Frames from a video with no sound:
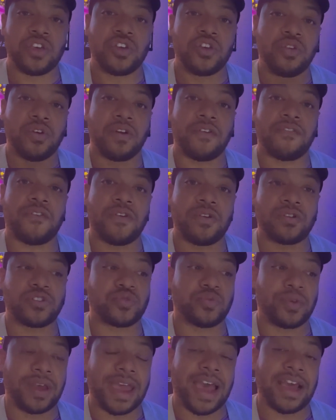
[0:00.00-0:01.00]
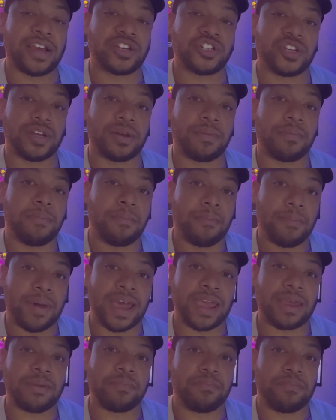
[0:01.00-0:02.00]
your first reaction
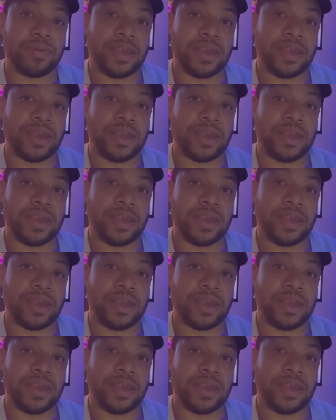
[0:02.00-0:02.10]
might